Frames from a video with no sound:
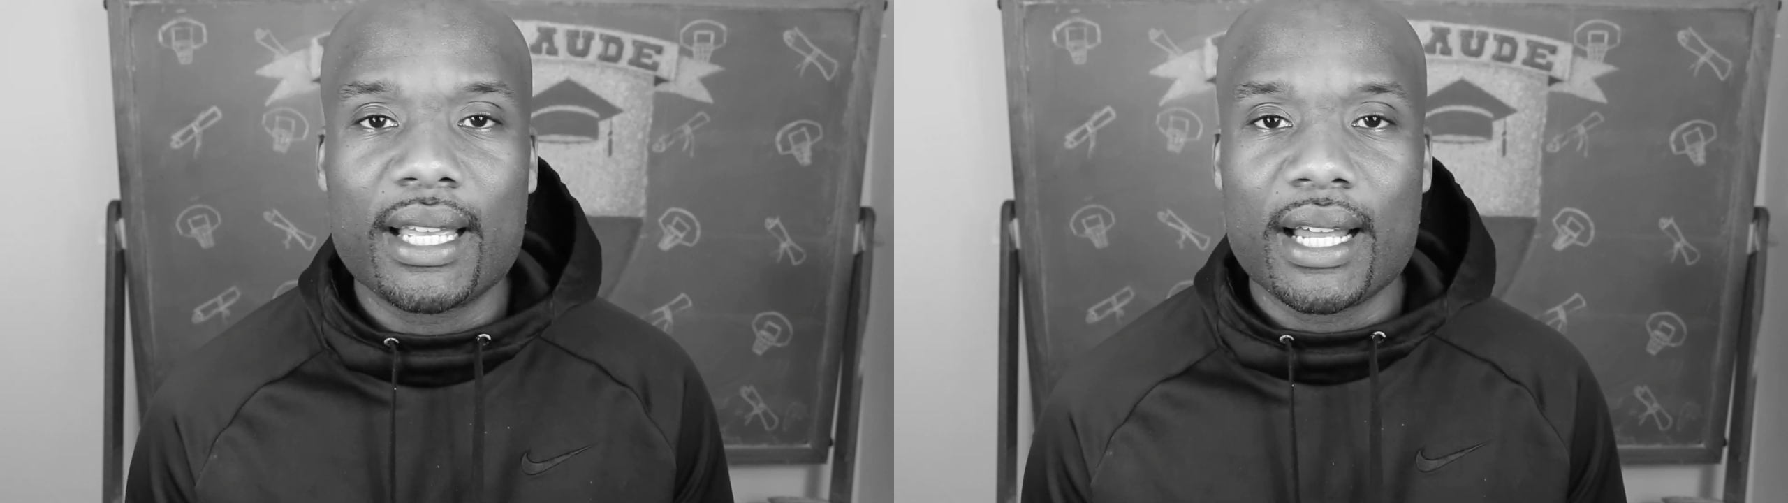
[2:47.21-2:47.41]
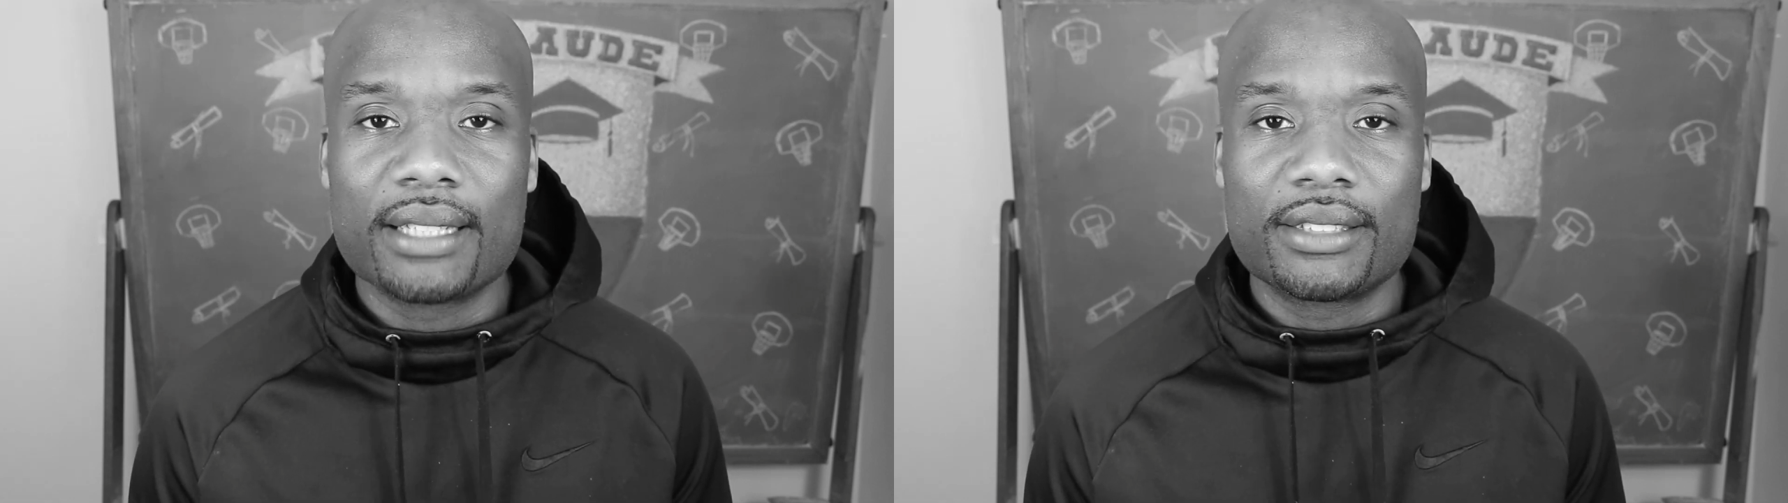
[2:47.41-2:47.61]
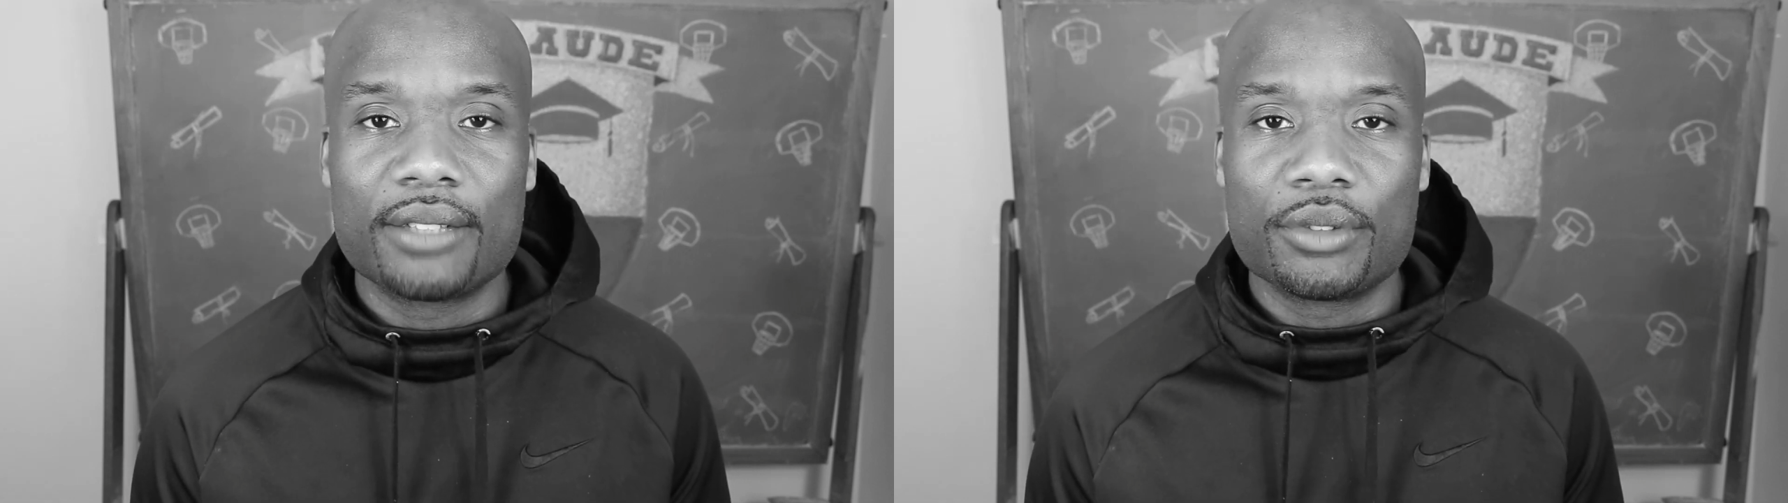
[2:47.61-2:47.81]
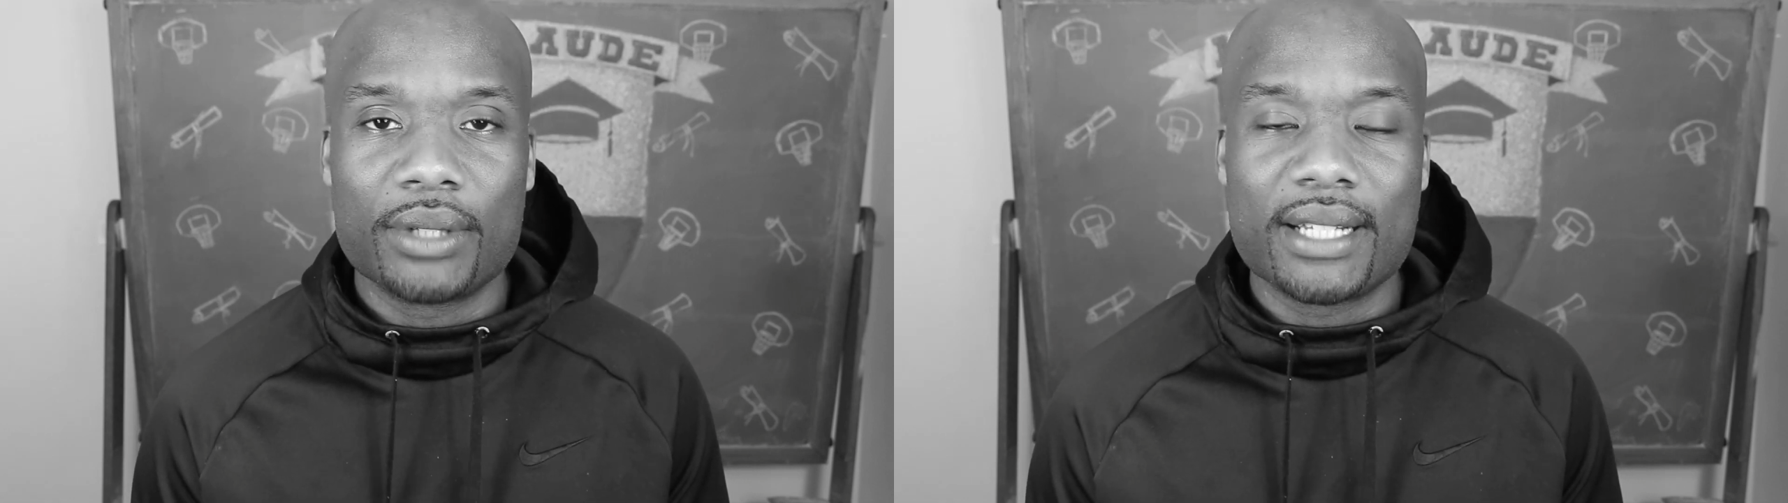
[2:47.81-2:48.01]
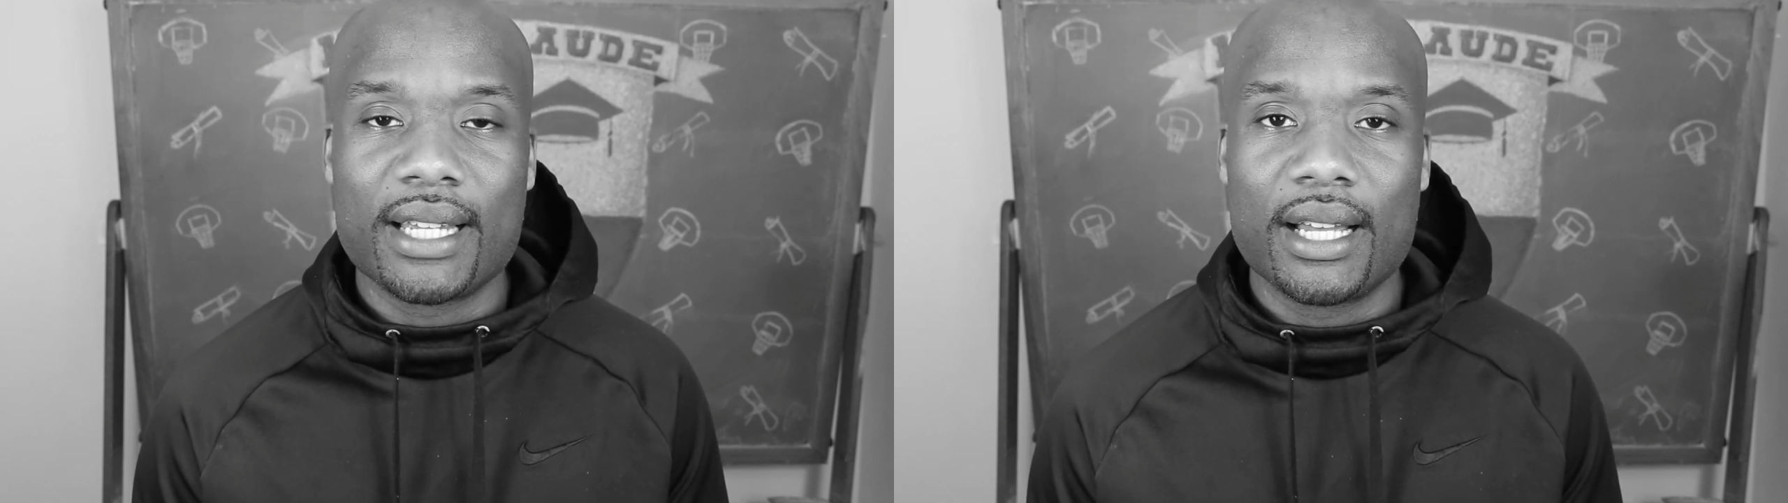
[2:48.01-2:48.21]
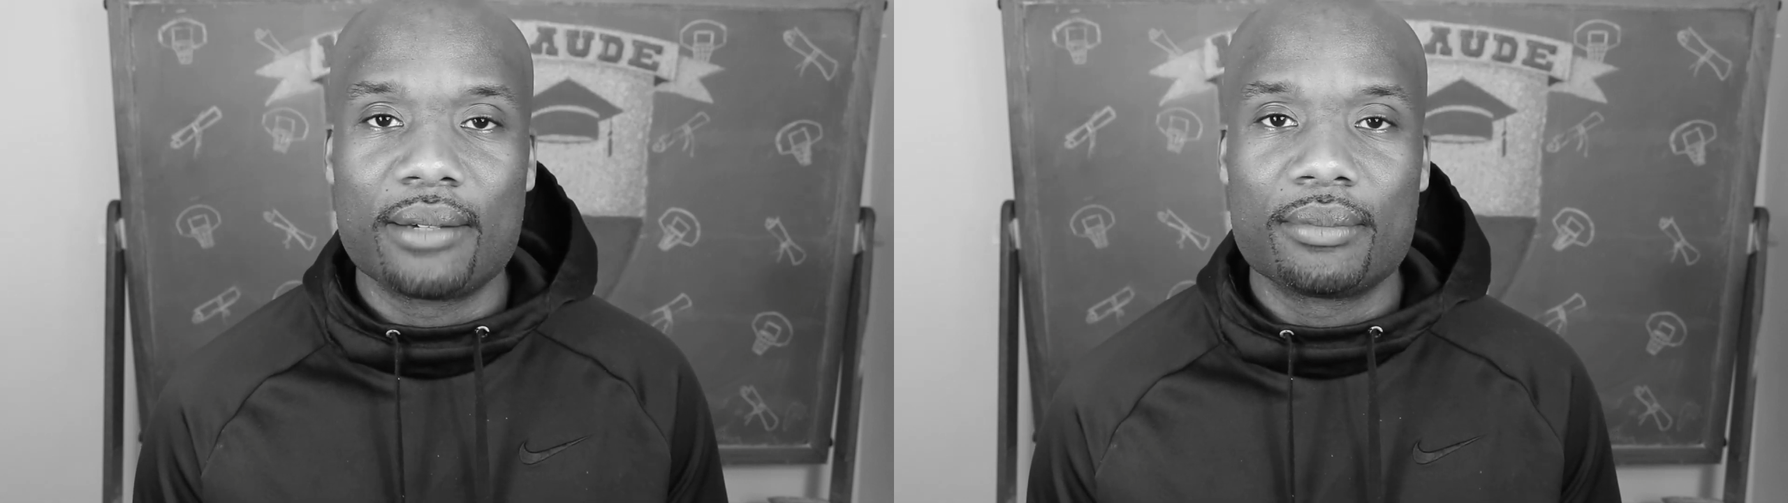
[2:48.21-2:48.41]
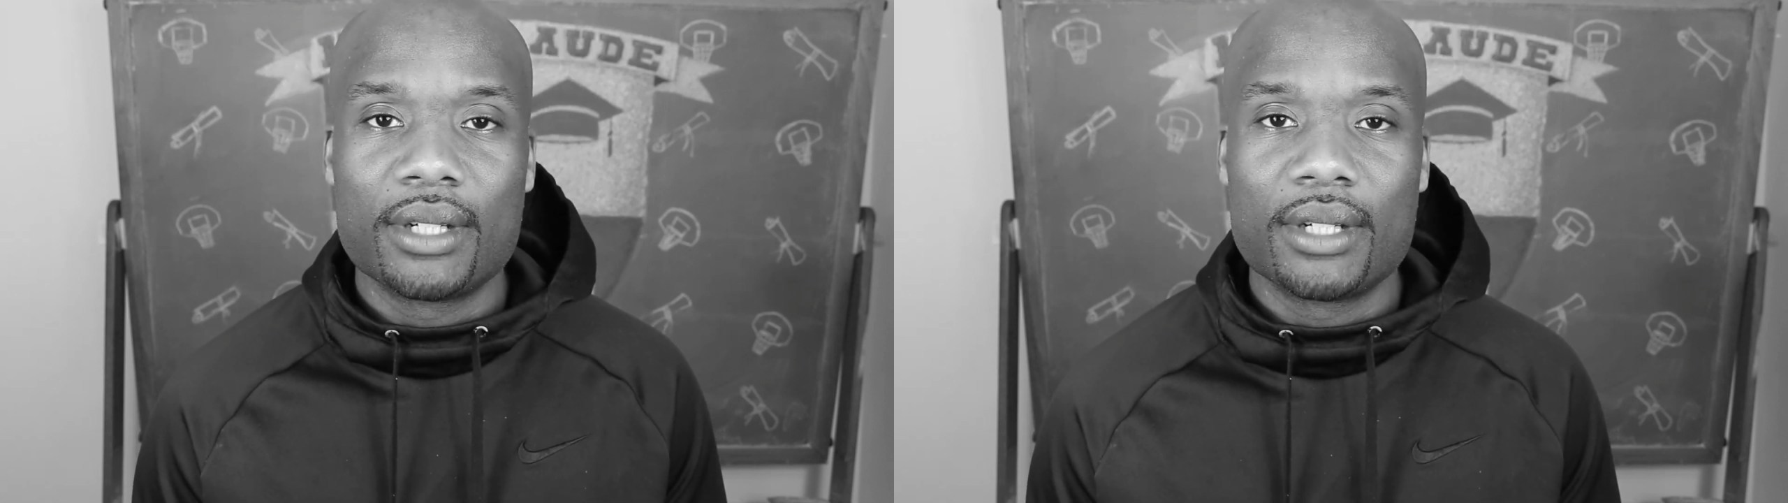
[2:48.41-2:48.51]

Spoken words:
kind of stuff during that time.